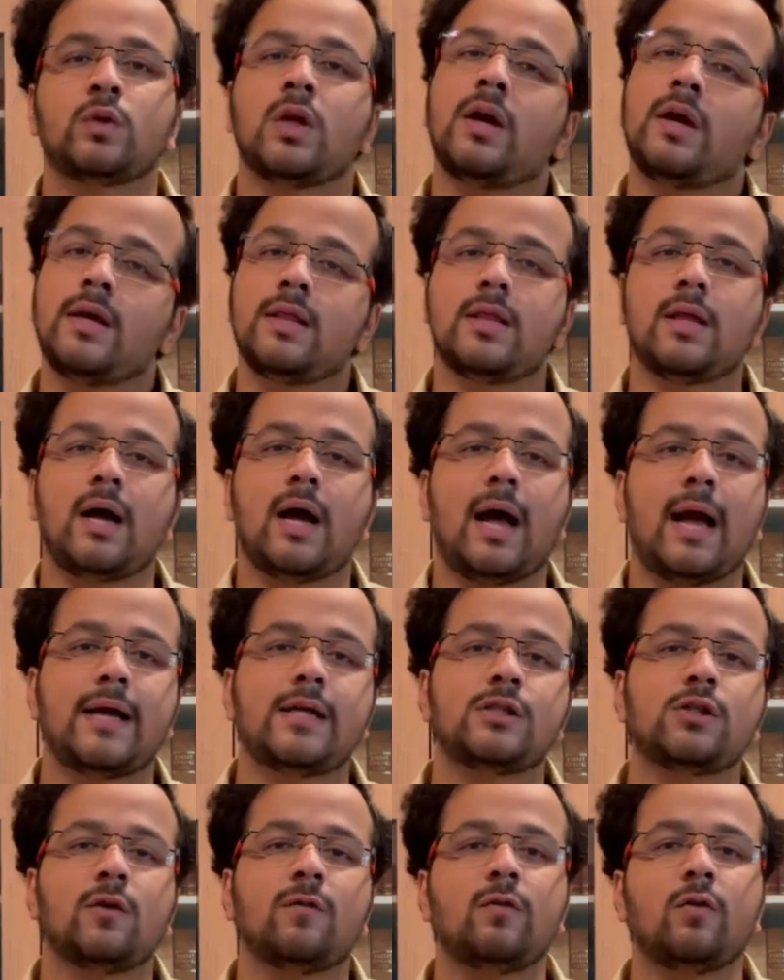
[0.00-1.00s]
In the
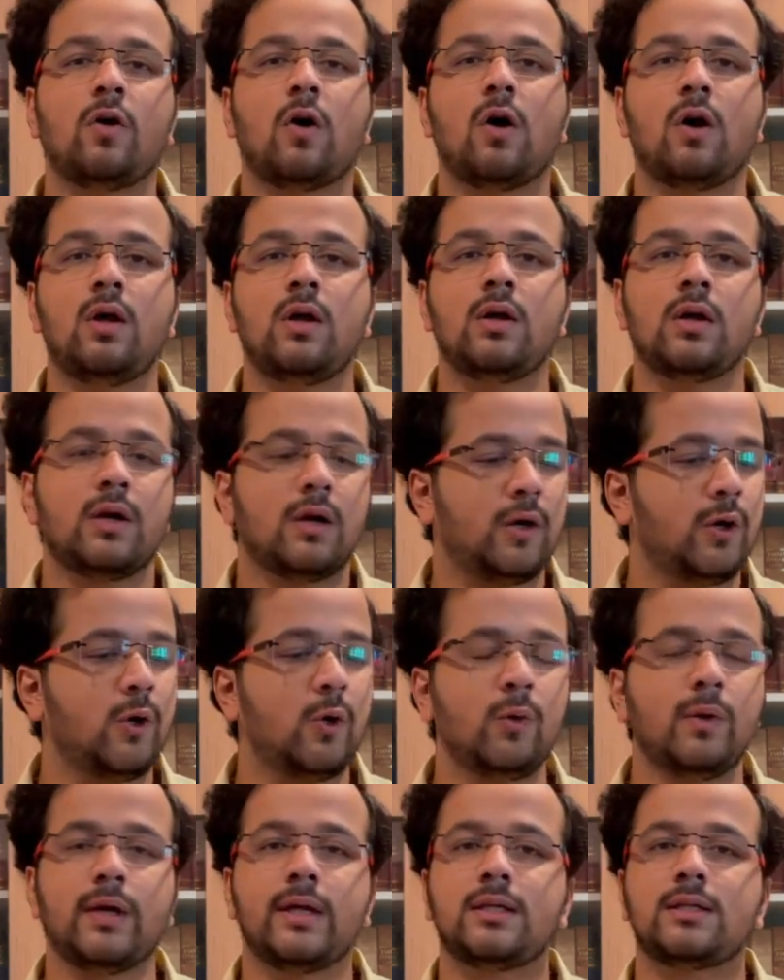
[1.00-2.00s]
eyes of law,
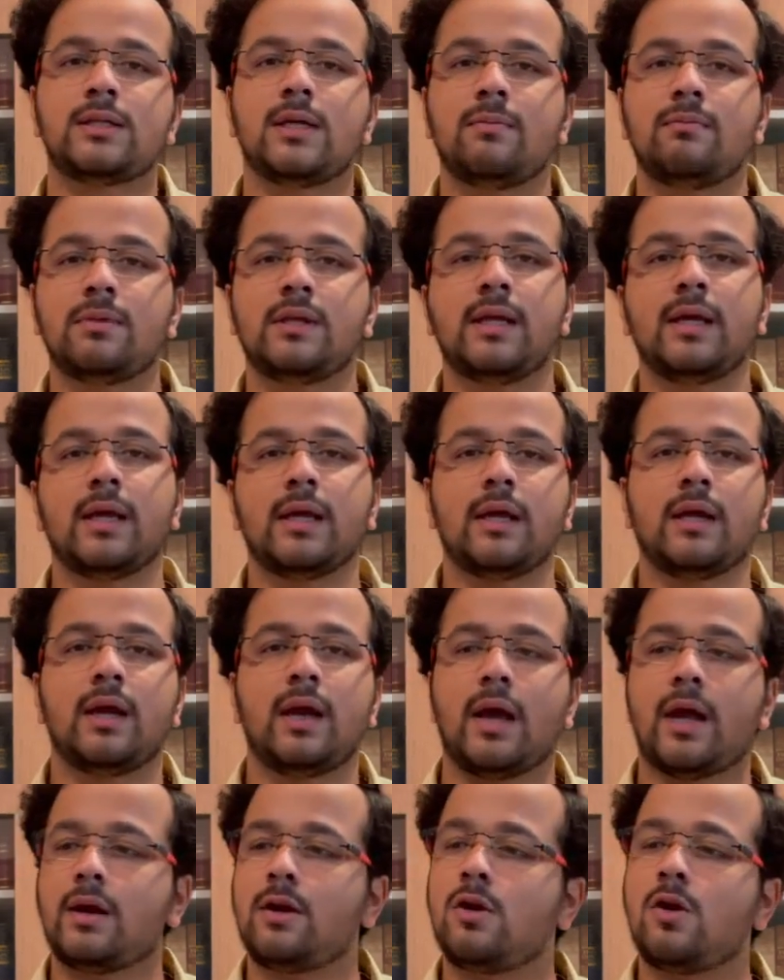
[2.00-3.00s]
doing something
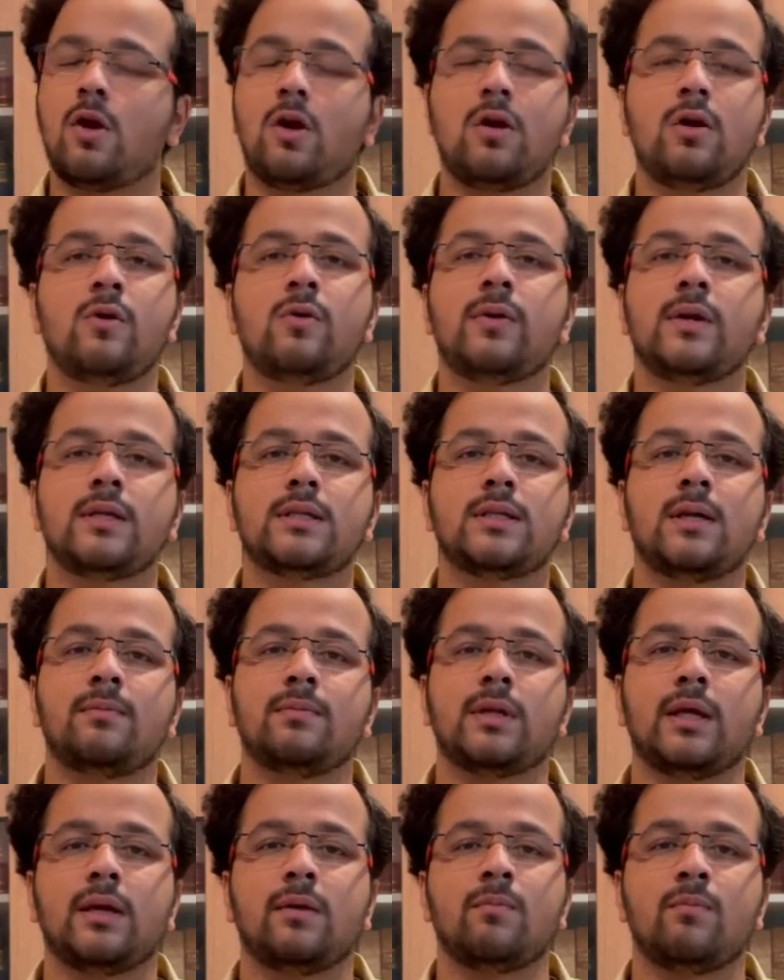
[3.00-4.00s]
and not doing
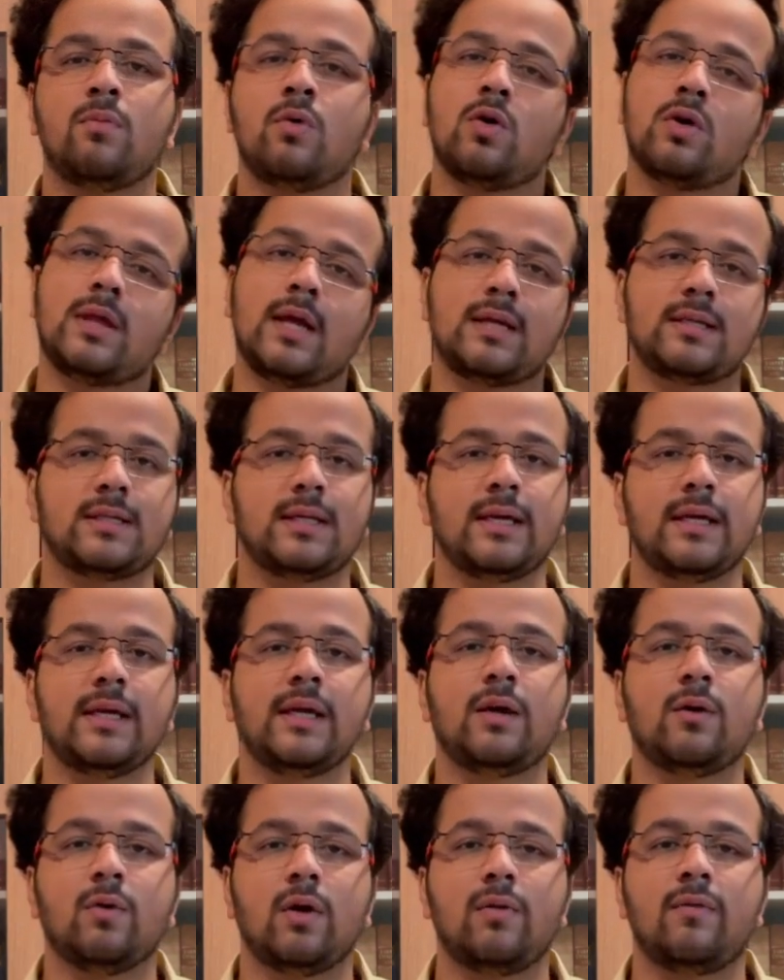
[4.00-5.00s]
something both has the
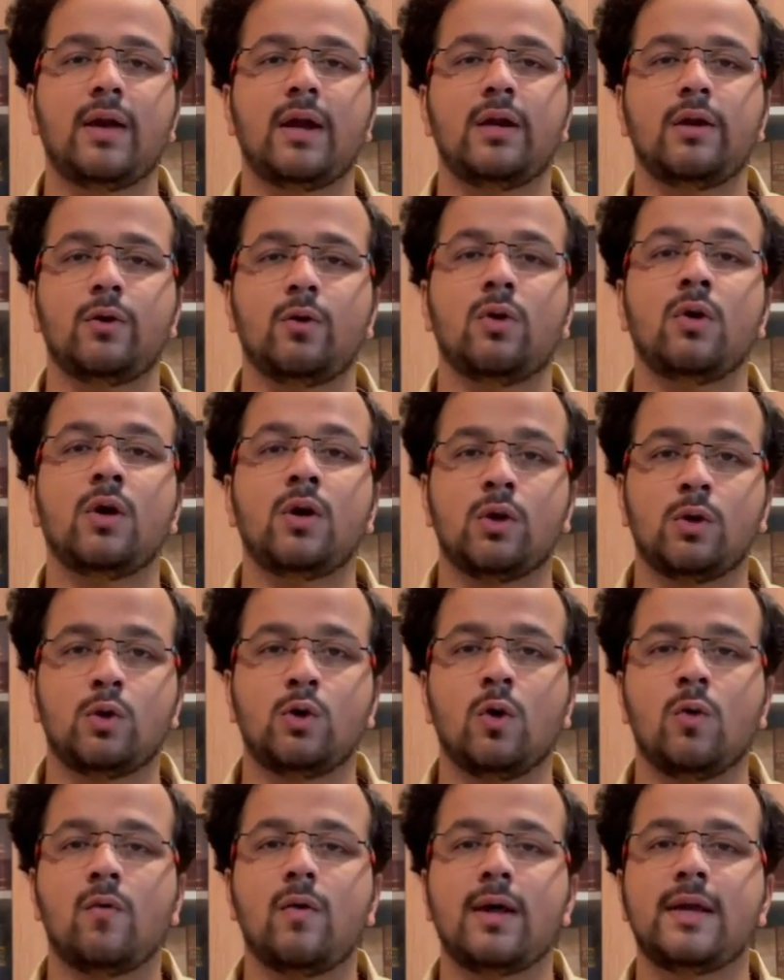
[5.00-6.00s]
equal value,
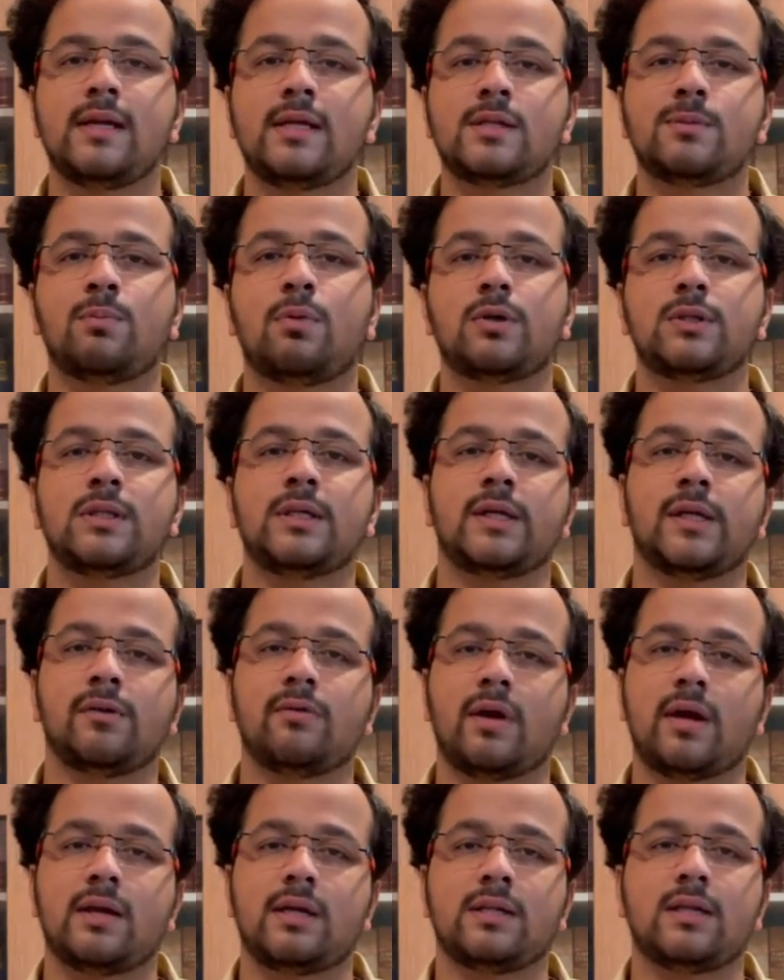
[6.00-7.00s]
though one is positive
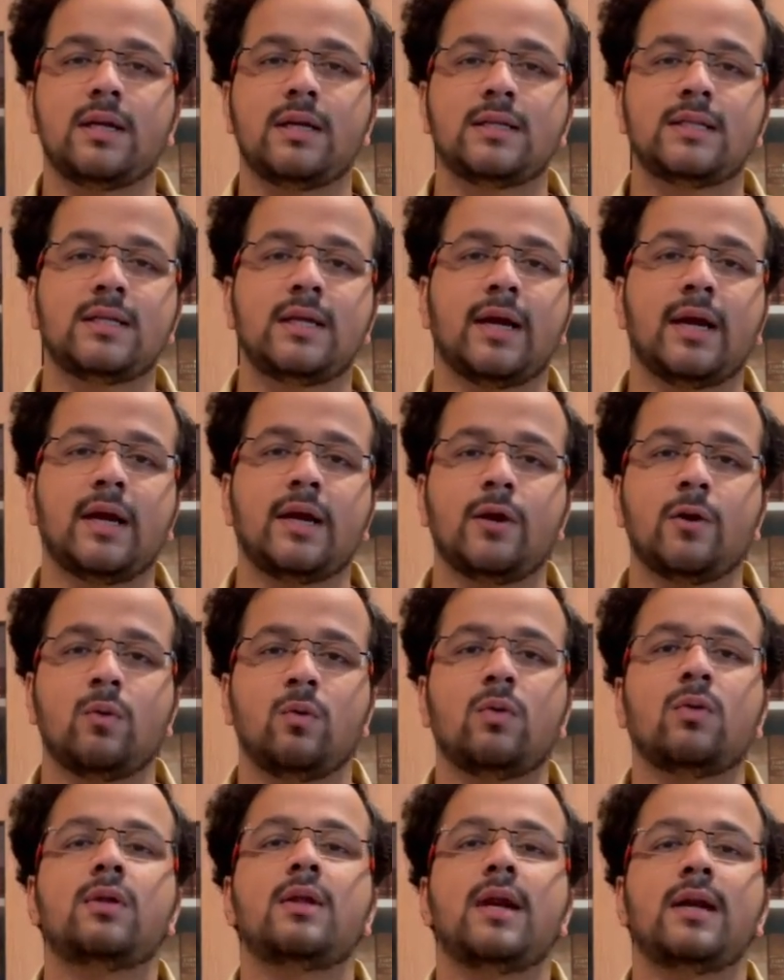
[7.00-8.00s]
and other is negative.
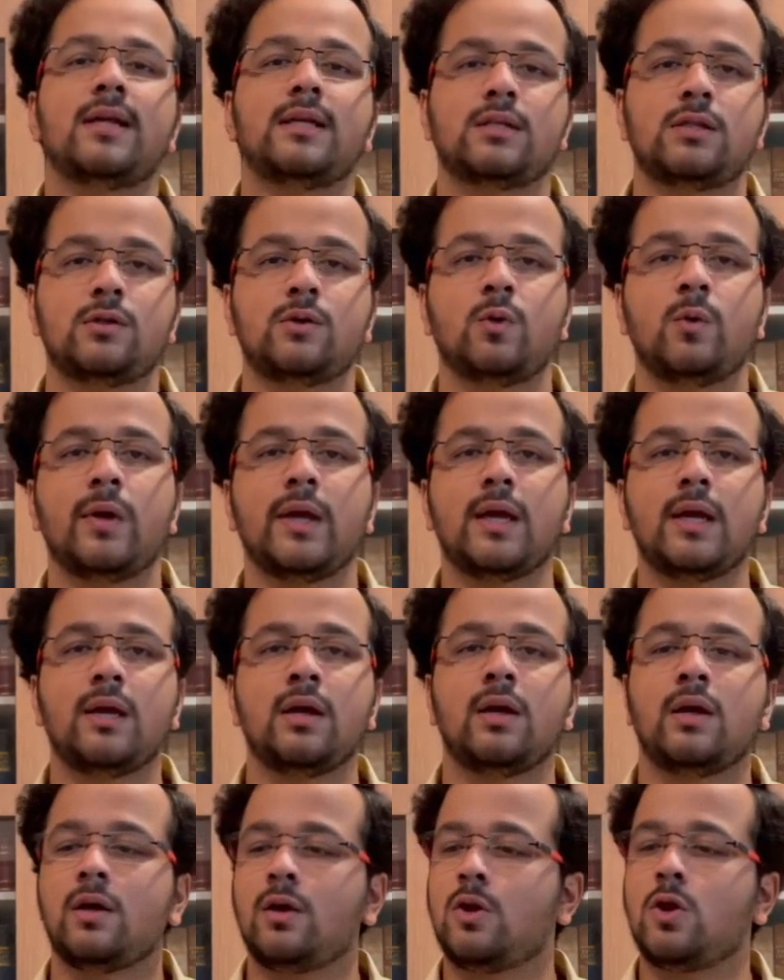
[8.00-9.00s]
That is doing,
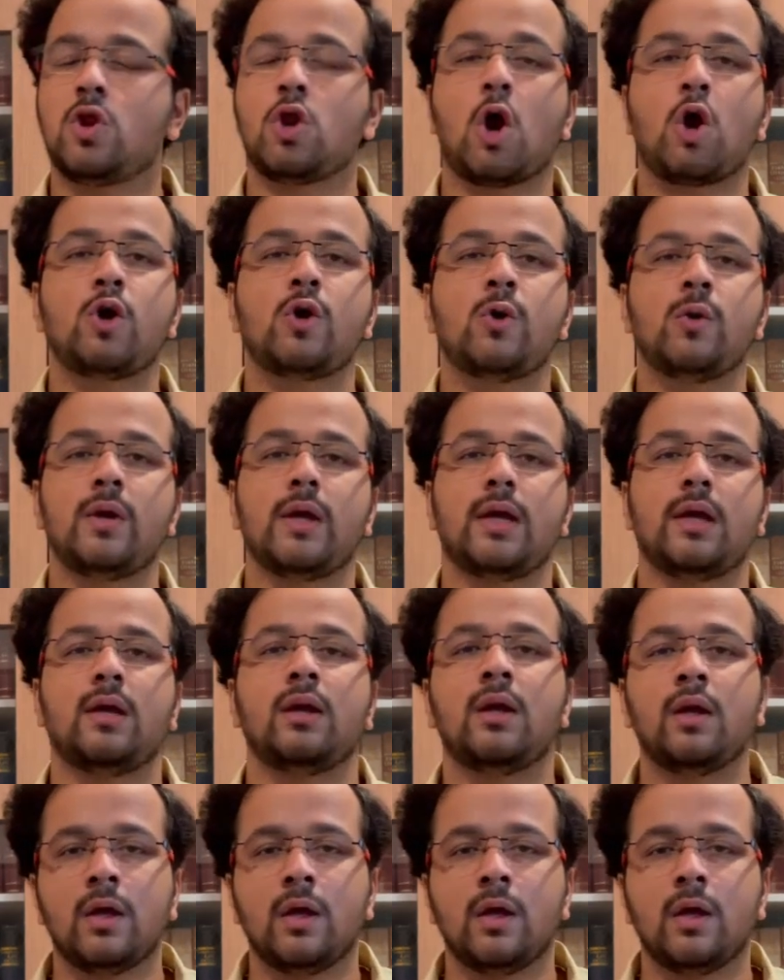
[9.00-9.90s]
not doing.